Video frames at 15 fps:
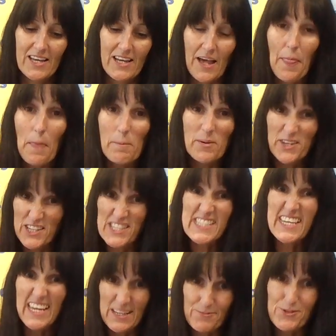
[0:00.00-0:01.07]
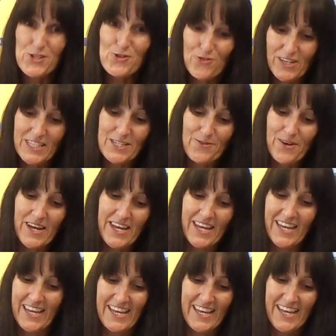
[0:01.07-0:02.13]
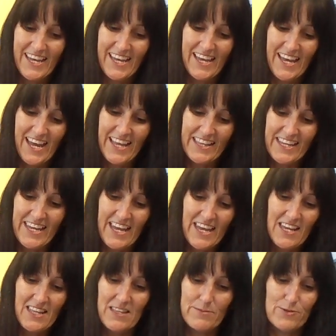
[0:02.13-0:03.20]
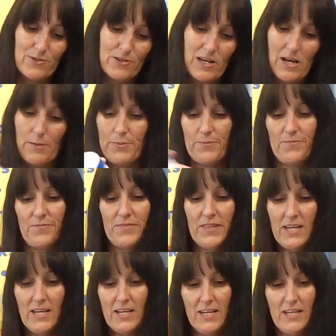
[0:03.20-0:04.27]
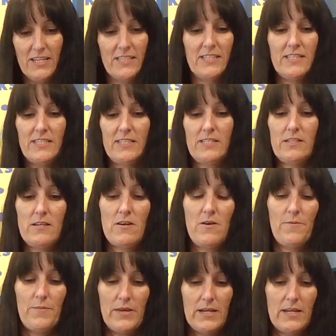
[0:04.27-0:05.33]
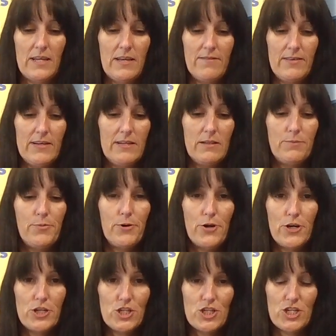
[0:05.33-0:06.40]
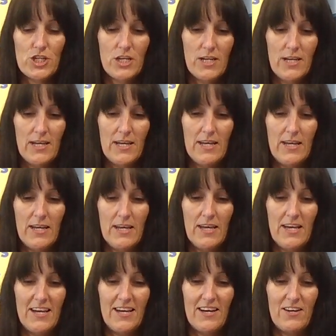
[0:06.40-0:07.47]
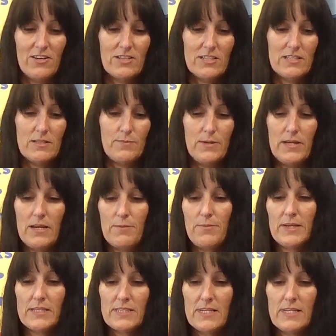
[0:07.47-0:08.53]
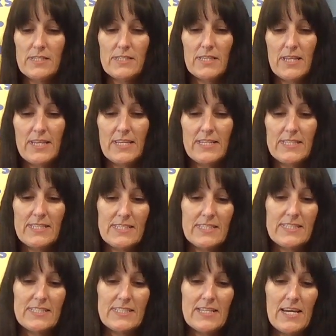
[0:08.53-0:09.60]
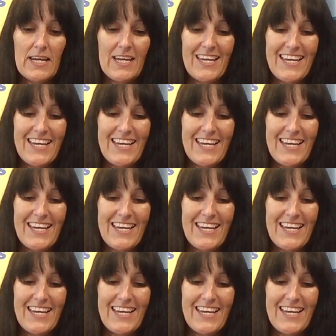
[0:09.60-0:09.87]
and the birds came straight away and they ate them all up. So I'm going to give a little push onto the peanut butter so that they stick.